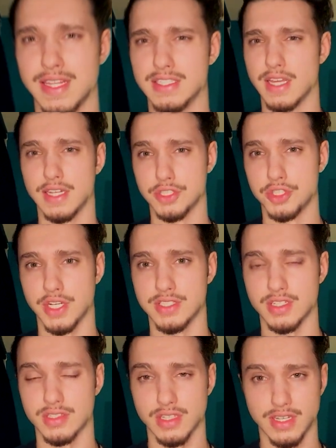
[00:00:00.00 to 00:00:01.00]
they say that's a chest
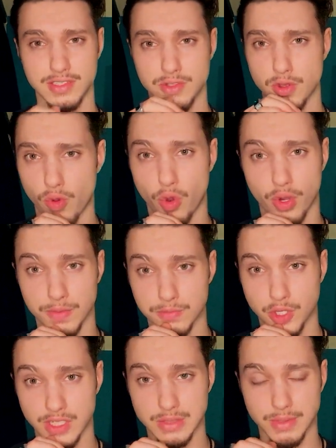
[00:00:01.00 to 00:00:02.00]
exercise or a
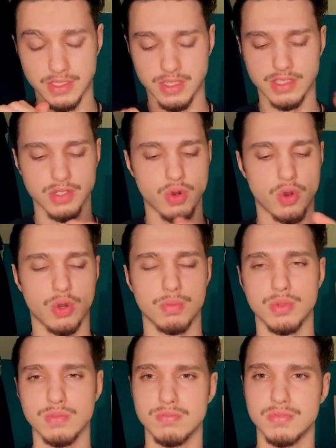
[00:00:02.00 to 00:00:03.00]
tricep exercise. Horrible.